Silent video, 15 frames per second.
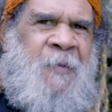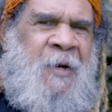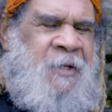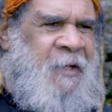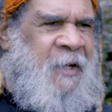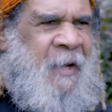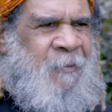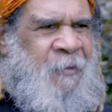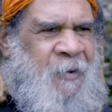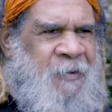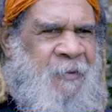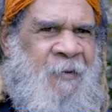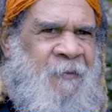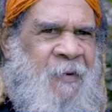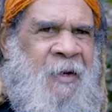especially
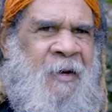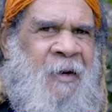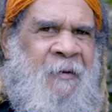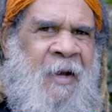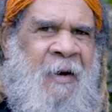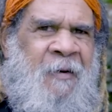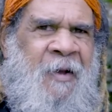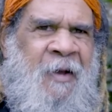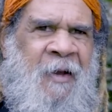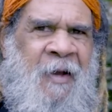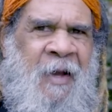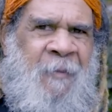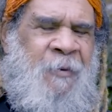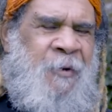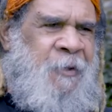Aboriginal, you know, our
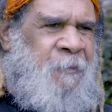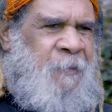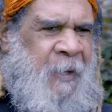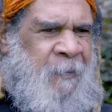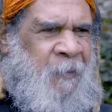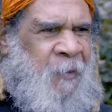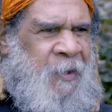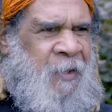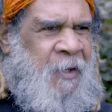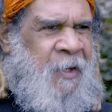Aboriginal people with